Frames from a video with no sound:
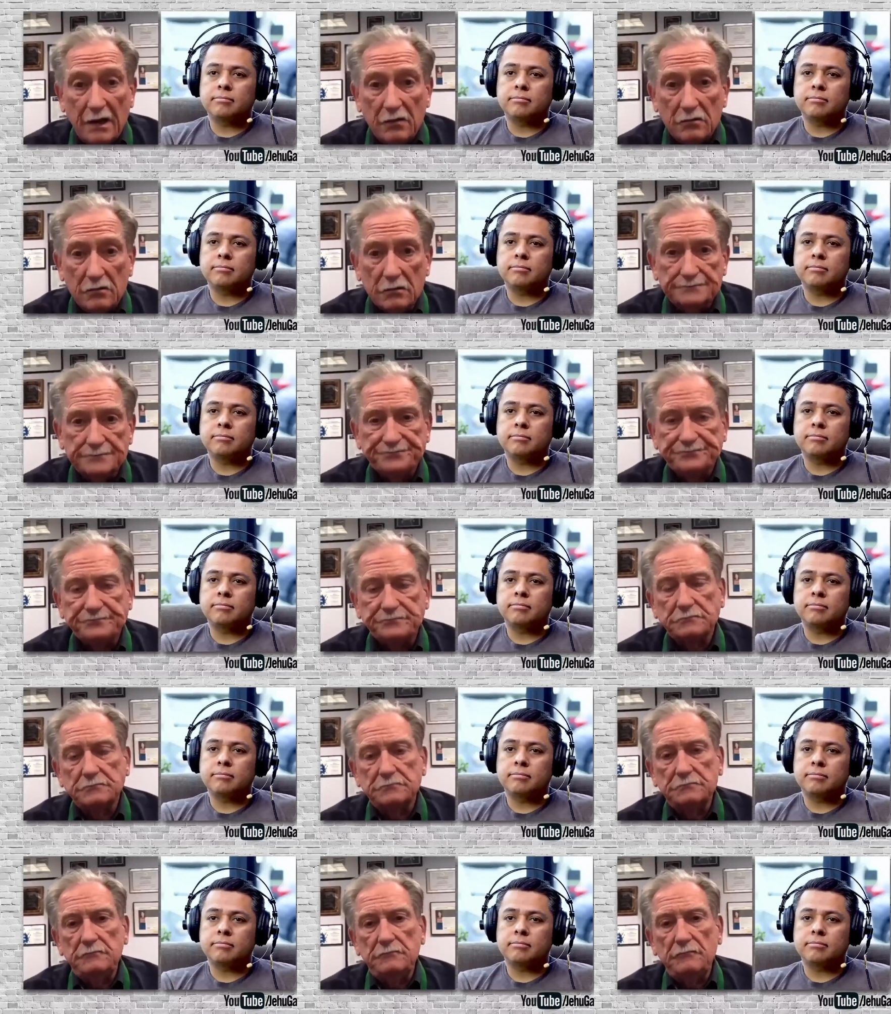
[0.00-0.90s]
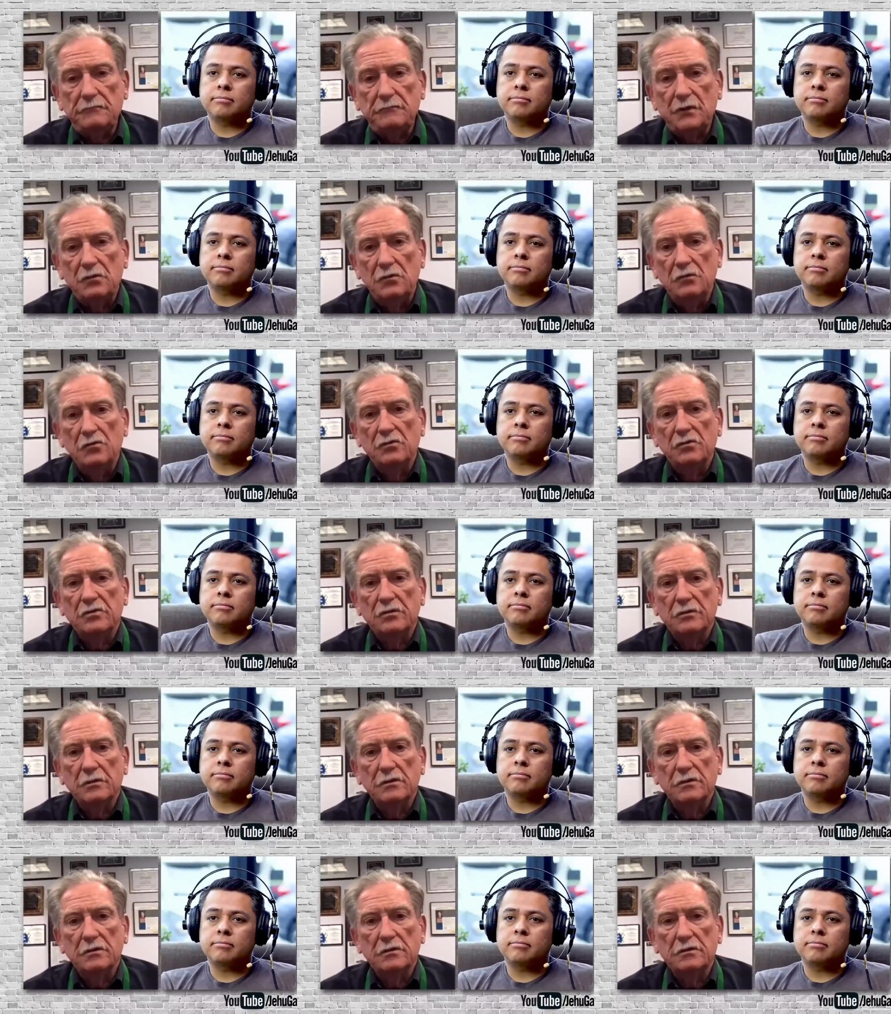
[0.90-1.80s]
Speaker 1: out, you
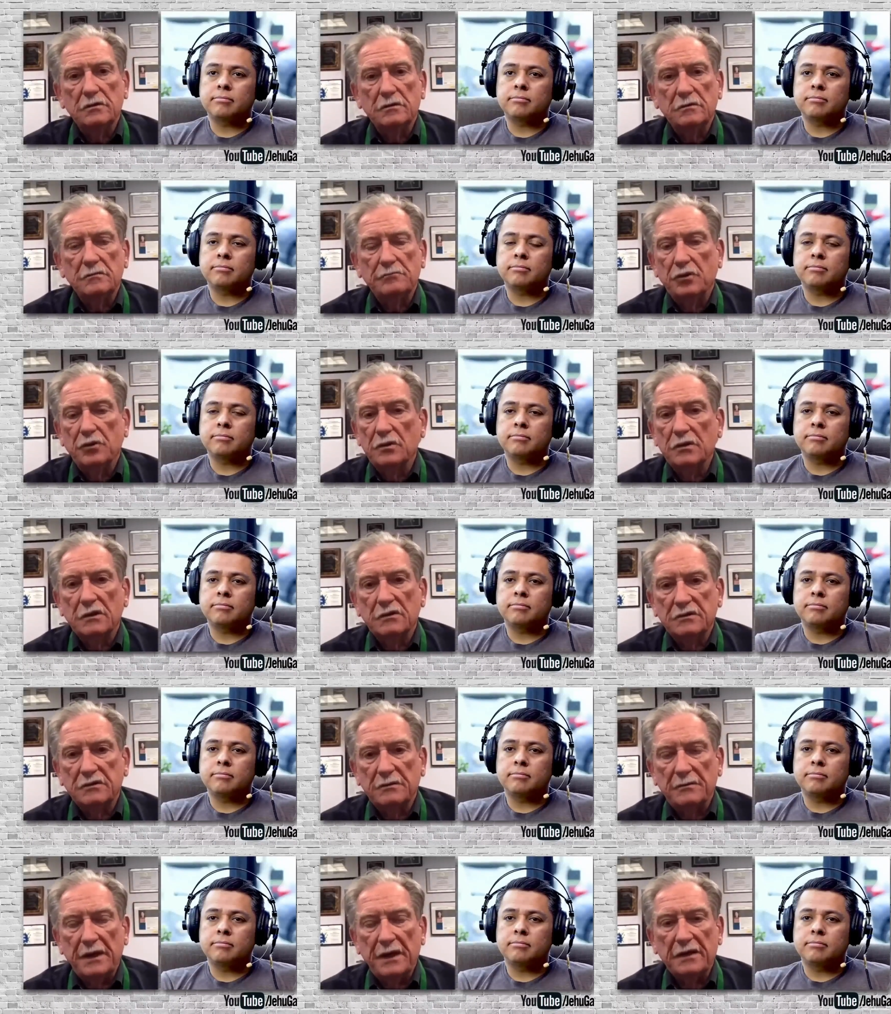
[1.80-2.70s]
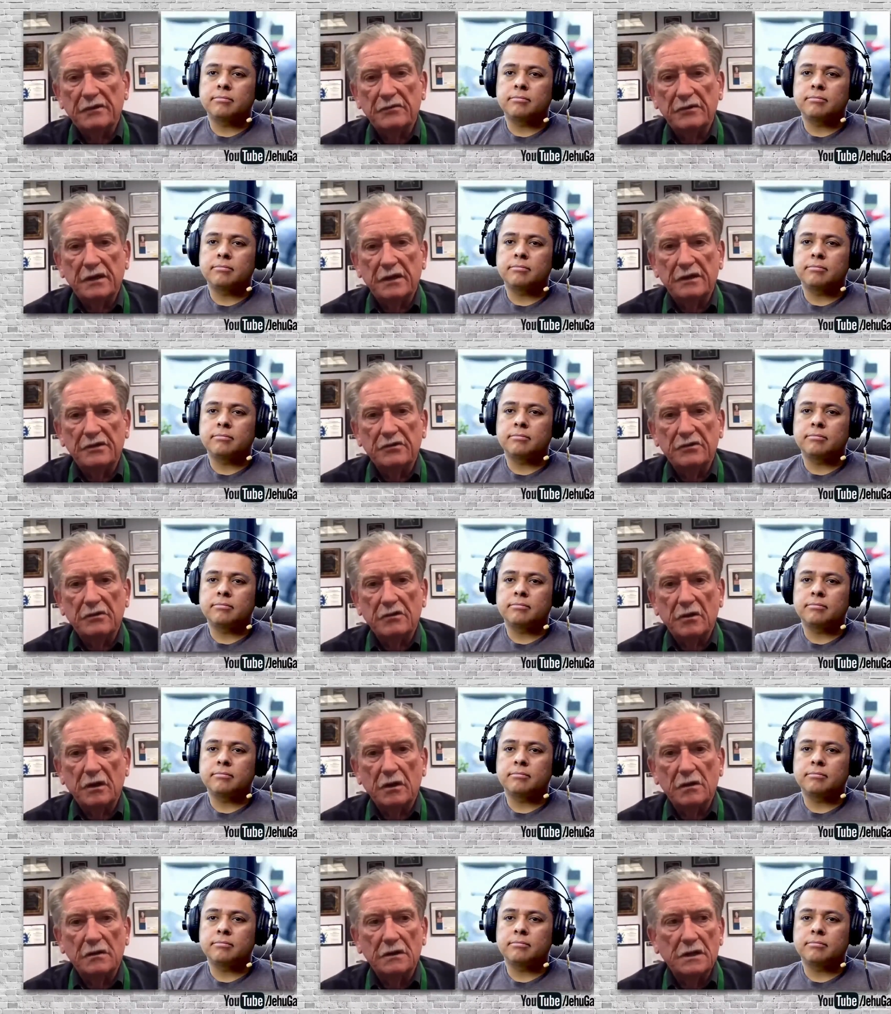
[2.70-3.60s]
could pull out the battery out of your
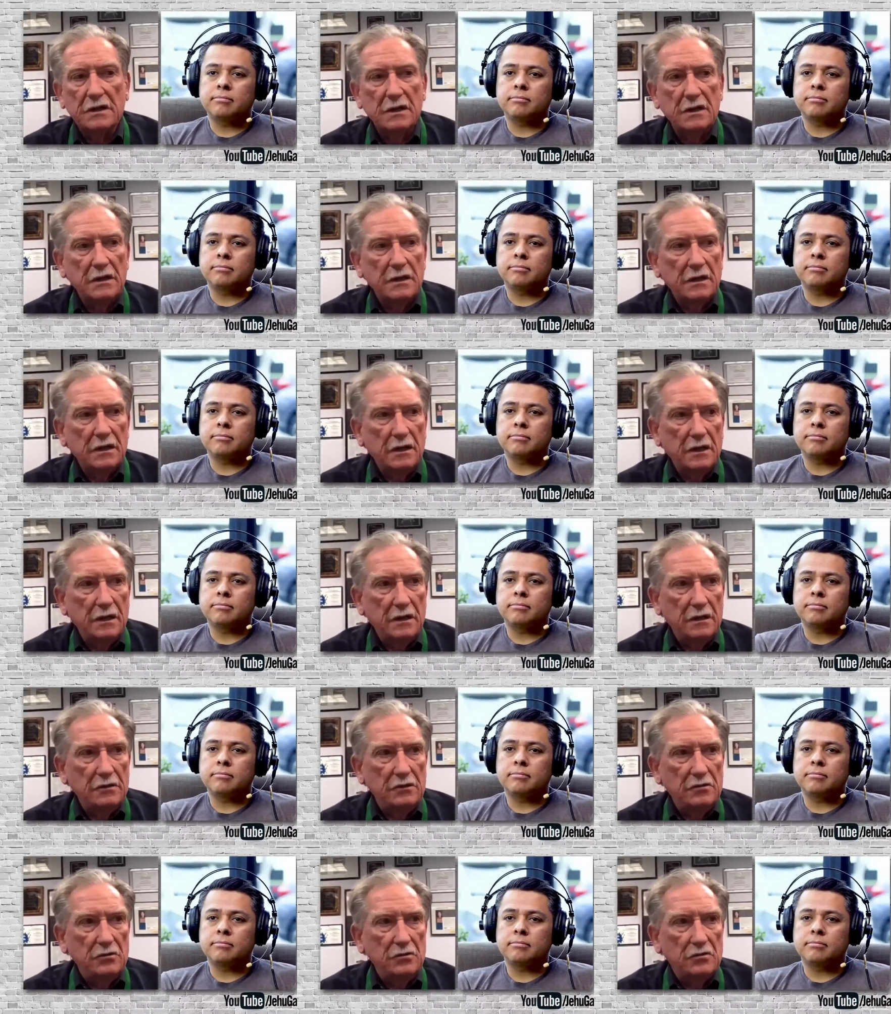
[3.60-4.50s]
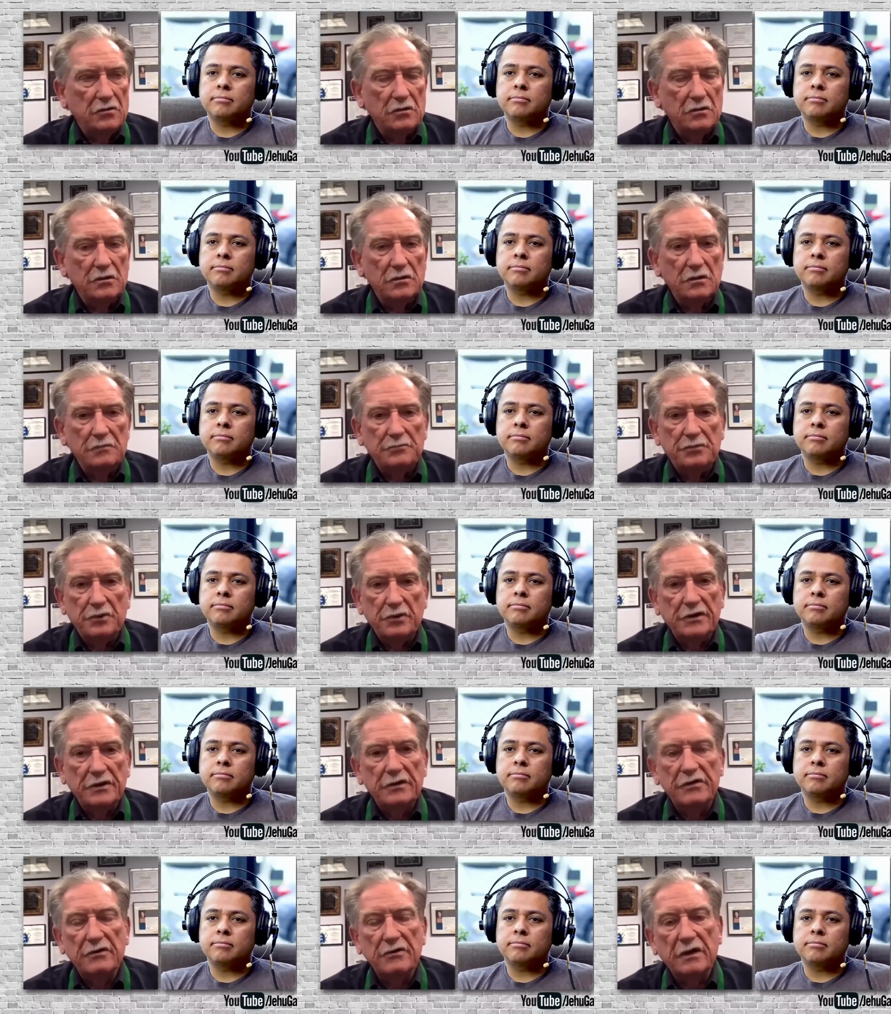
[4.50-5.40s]
car and you could put
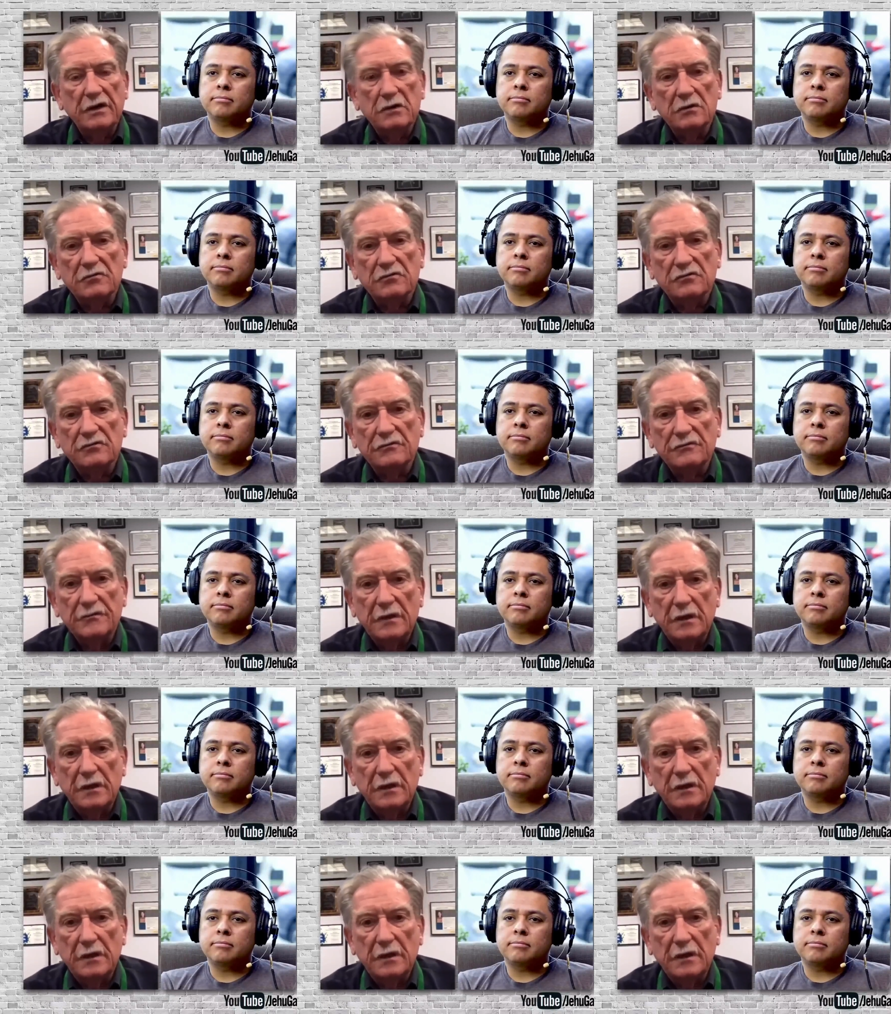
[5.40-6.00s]
it in your house.